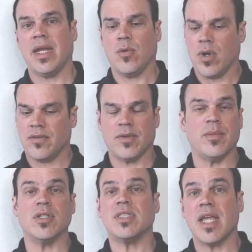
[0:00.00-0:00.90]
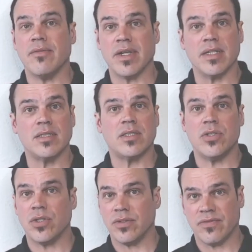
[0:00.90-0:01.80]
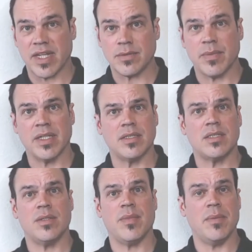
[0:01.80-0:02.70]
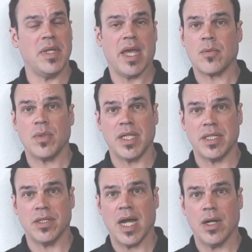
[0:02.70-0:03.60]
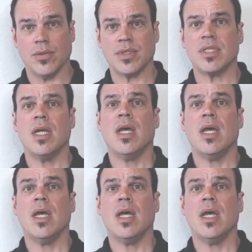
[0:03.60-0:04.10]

anywhere from your savings to your investments to maybe equity in your house.